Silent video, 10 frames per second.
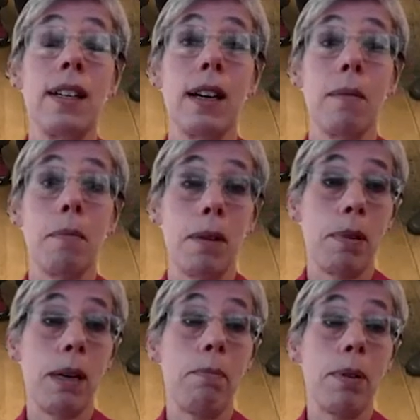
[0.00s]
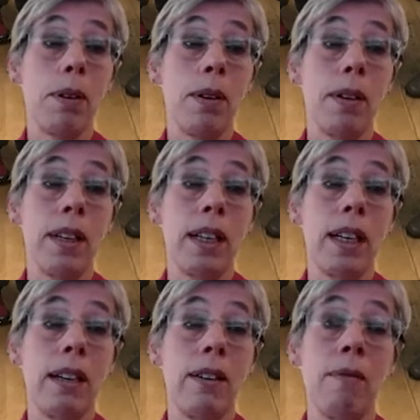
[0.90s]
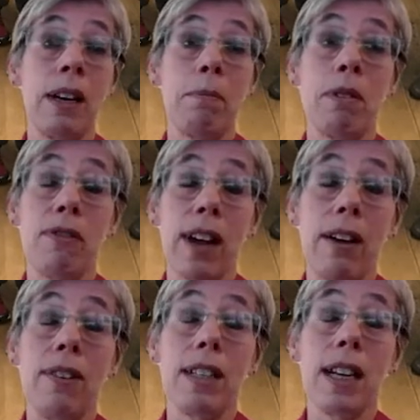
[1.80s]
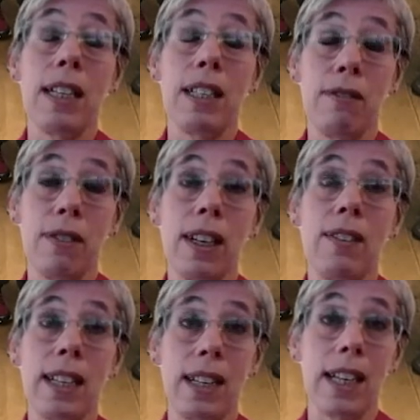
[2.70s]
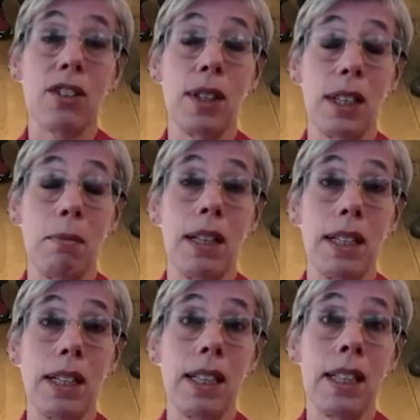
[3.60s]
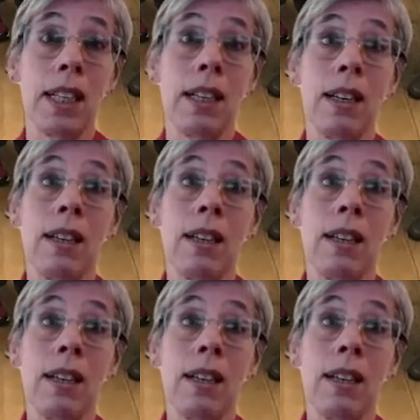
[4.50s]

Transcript: But people on the with profound and severe intellectual disabilities